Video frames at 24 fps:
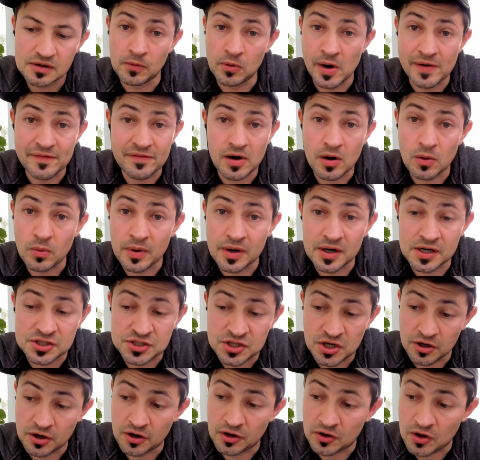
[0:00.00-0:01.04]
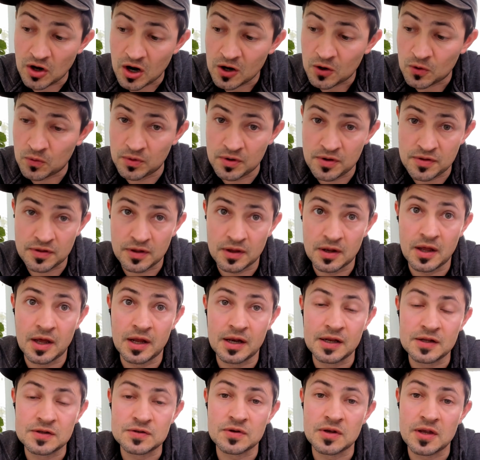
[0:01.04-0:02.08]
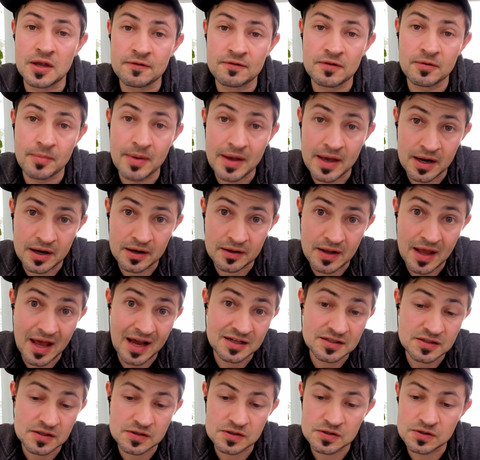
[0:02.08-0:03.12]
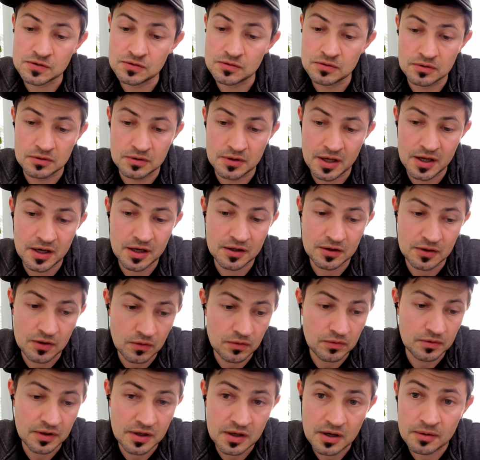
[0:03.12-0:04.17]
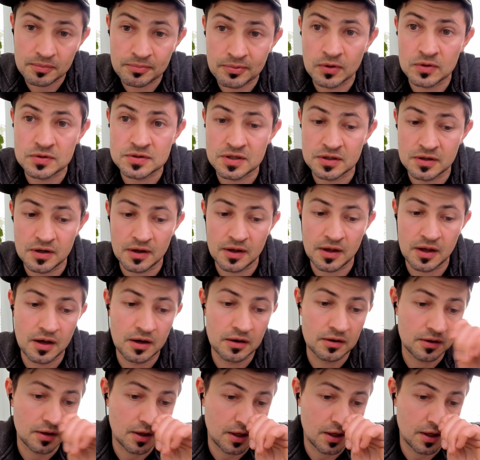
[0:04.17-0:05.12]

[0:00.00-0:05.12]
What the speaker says: Whoever I want to share the doc with and I need to give them edit access to, they don't need a Proton account.